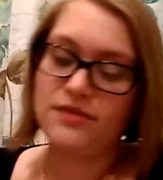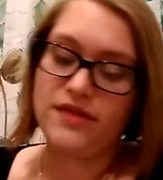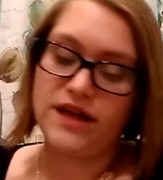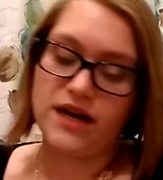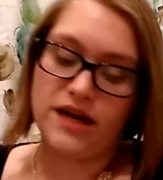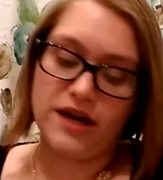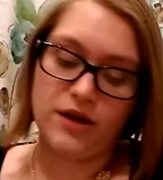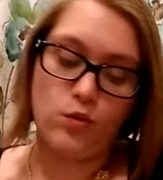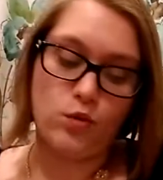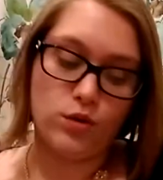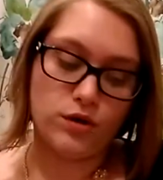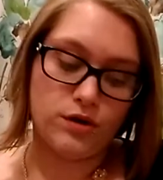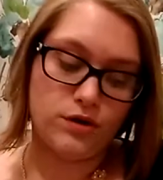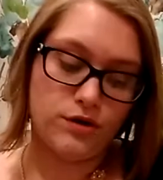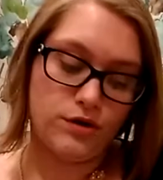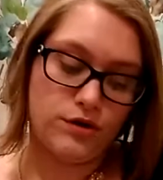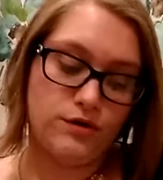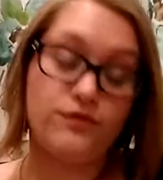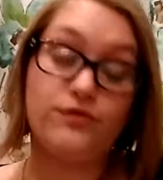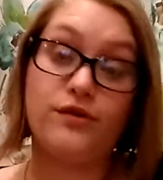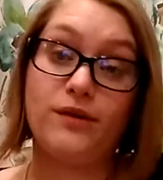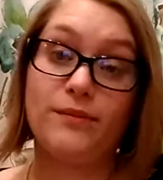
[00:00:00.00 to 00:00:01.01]
that I
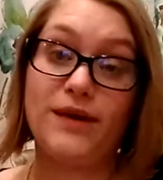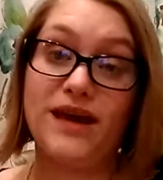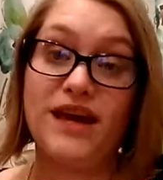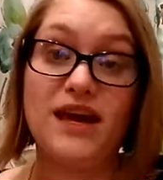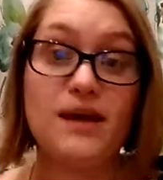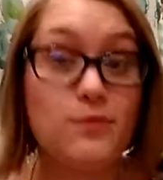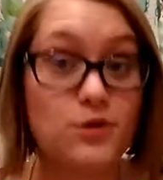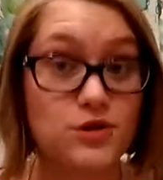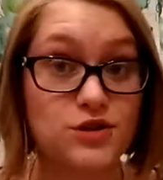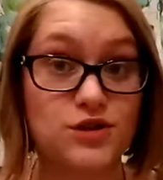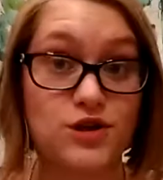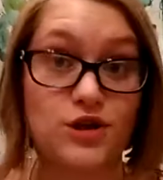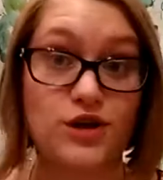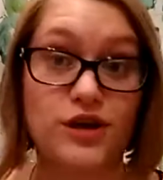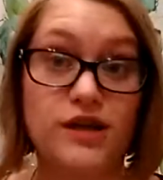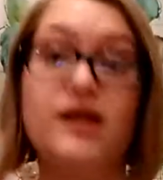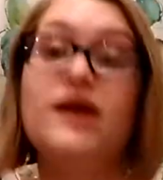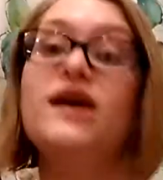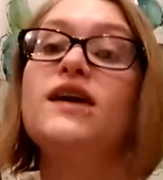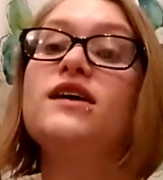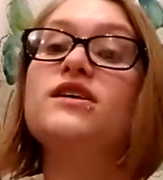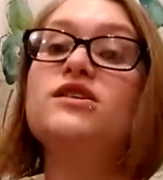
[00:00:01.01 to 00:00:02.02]
ordered from
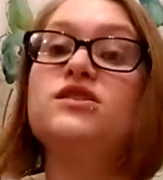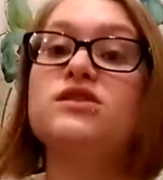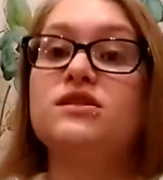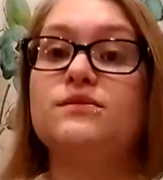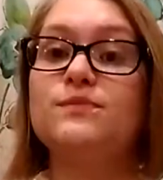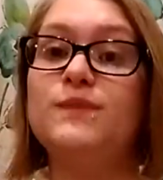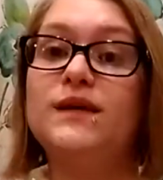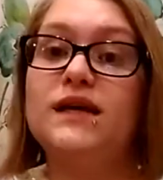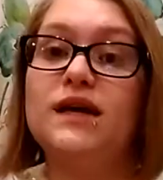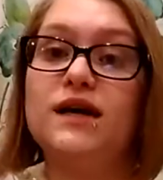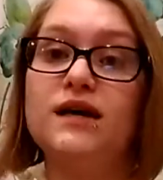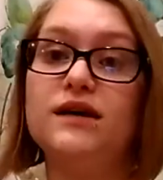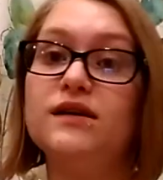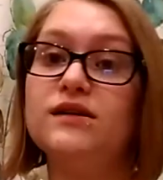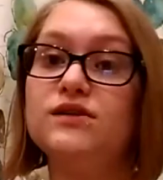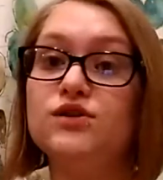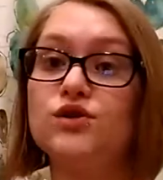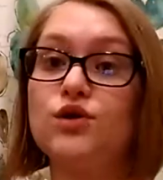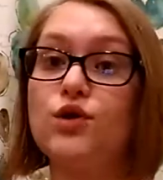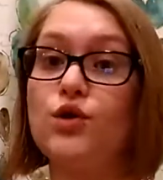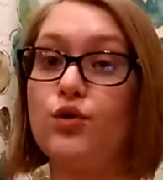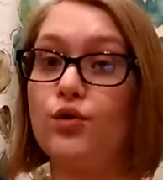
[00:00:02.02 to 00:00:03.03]
Amazon just
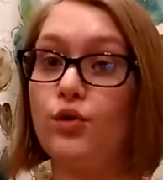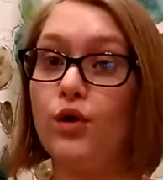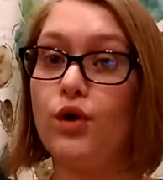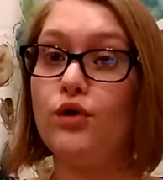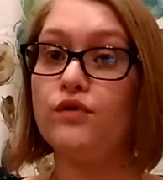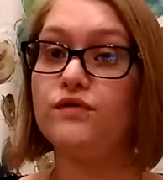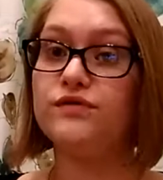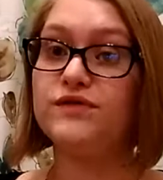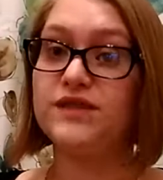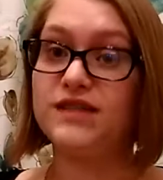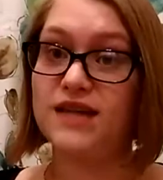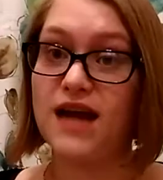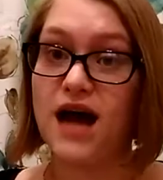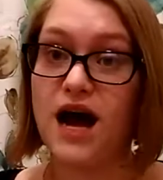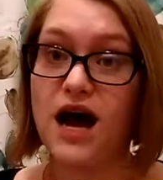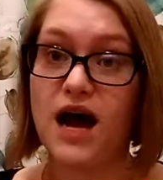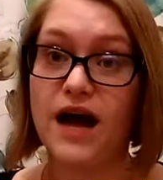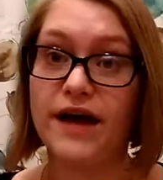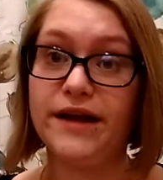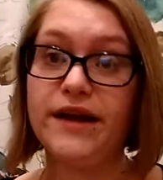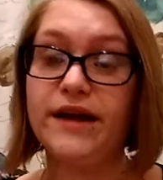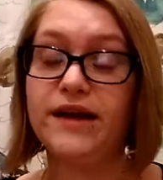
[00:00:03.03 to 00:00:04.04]
because Grove did
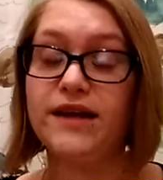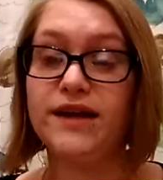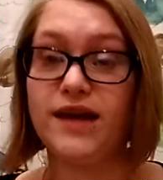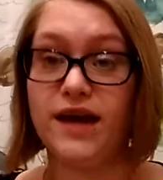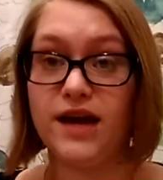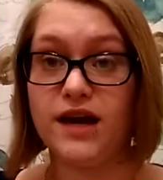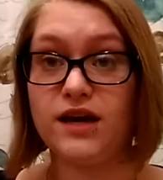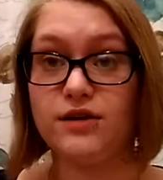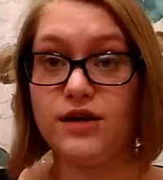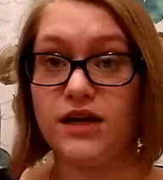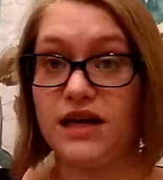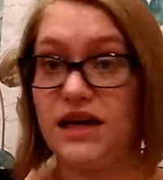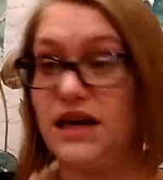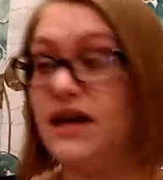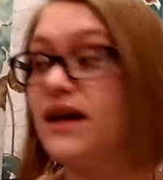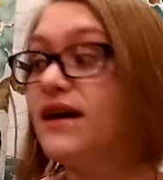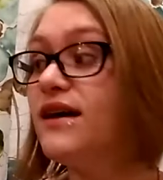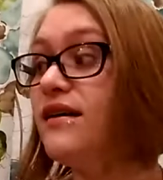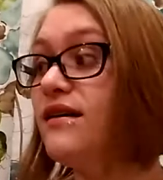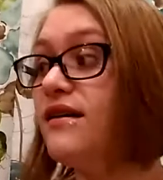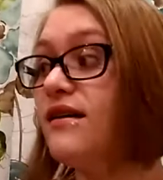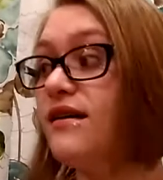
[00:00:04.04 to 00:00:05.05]
not carry
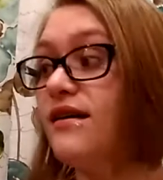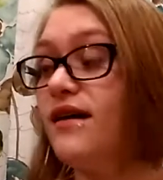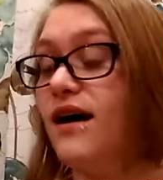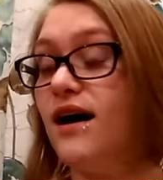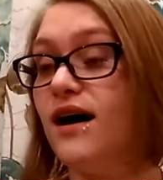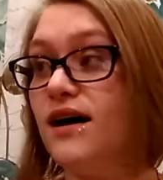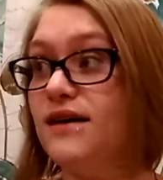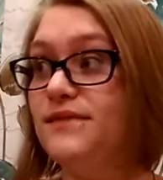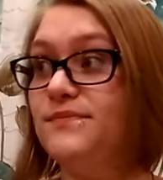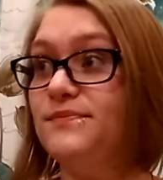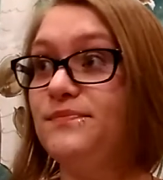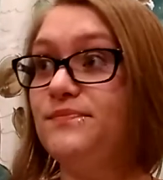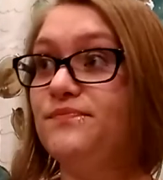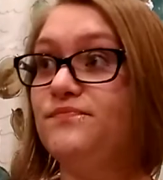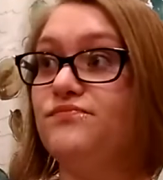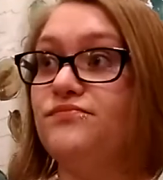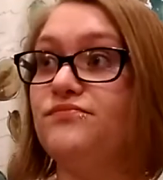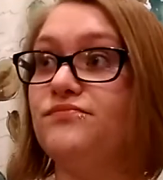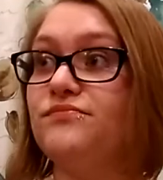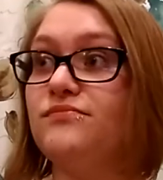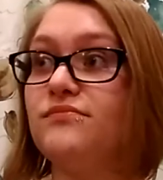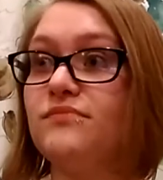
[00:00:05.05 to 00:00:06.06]

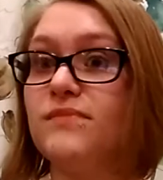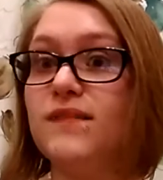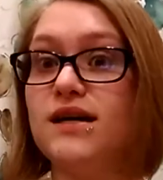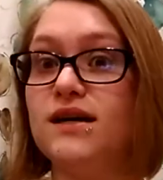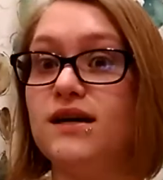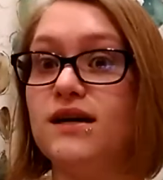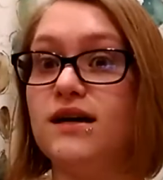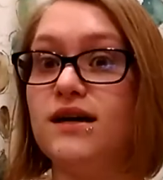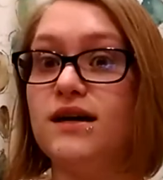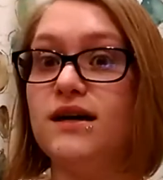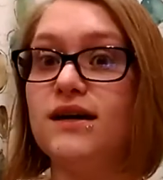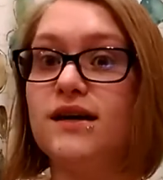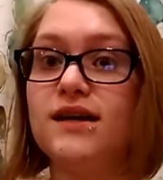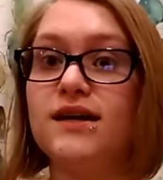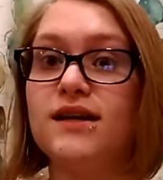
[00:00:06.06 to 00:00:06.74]
the